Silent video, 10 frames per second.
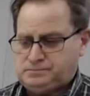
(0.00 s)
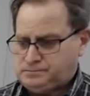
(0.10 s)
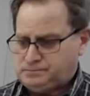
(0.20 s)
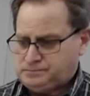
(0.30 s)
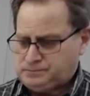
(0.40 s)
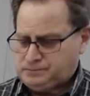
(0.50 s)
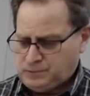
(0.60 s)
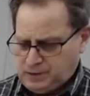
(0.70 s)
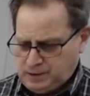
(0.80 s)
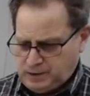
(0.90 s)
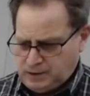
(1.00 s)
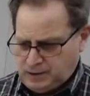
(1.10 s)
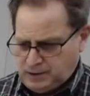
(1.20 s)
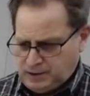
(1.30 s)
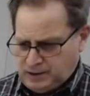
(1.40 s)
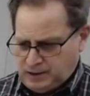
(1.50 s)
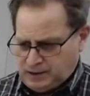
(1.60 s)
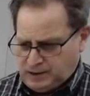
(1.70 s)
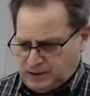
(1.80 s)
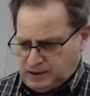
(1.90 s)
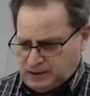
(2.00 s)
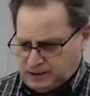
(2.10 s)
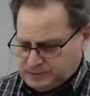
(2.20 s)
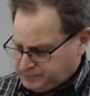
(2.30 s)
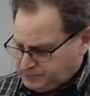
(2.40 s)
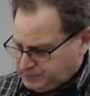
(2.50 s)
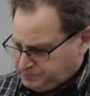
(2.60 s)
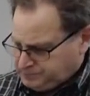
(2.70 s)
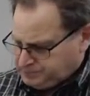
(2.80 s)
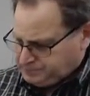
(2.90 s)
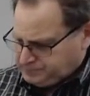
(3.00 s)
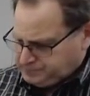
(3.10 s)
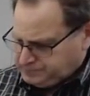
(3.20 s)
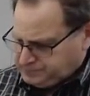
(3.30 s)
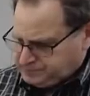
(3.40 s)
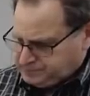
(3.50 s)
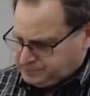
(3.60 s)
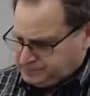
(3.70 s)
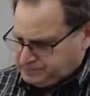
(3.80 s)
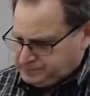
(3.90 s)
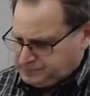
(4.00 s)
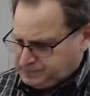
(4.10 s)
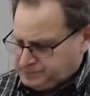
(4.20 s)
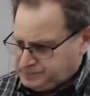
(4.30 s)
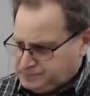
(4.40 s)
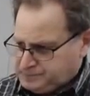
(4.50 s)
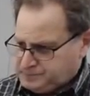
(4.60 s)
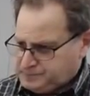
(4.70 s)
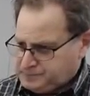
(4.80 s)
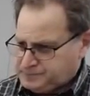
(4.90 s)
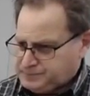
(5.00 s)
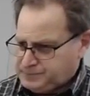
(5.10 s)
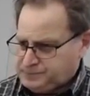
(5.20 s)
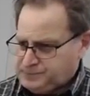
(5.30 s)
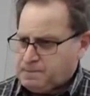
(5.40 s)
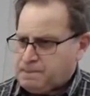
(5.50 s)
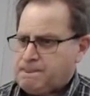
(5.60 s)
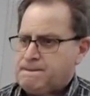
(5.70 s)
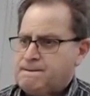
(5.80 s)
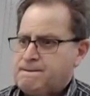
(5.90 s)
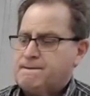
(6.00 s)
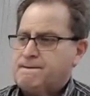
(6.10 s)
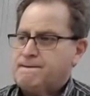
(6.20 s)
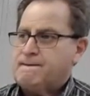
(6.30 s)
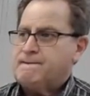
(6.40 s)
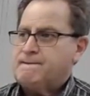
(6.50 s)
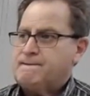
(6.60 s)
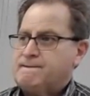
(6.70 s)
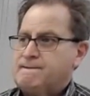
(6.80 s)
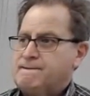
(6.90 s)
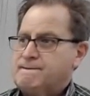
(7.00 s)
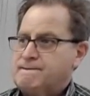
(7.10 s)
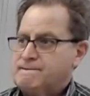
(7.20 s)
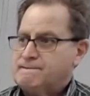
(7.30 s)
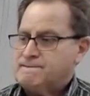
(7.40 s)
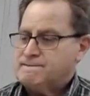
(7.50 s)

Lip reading: Nothing is said.